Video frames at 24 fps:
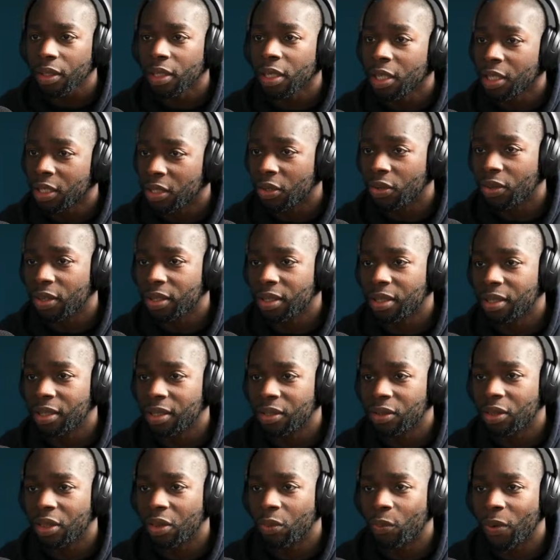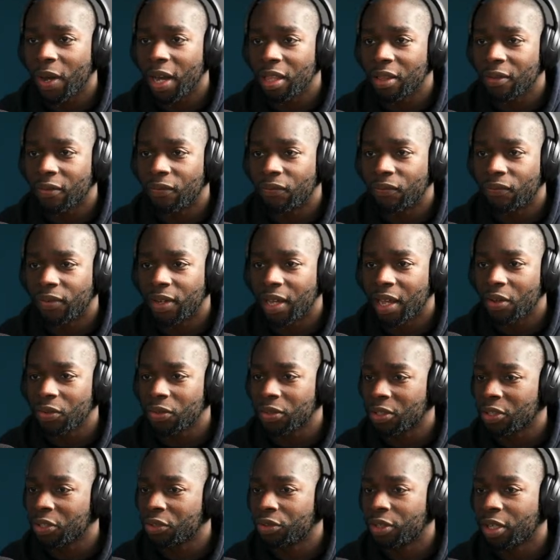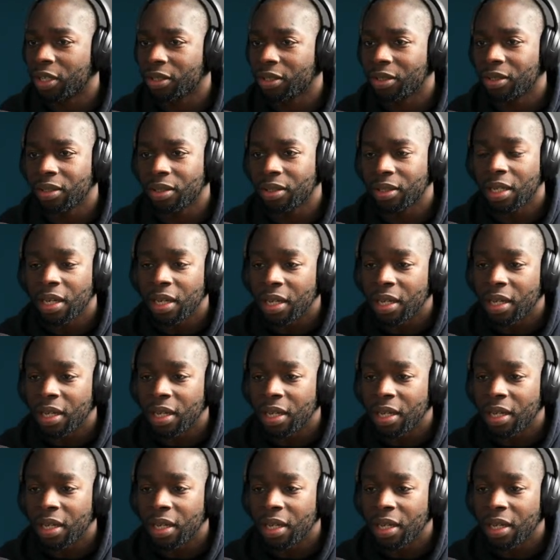So this is the way the files are structured.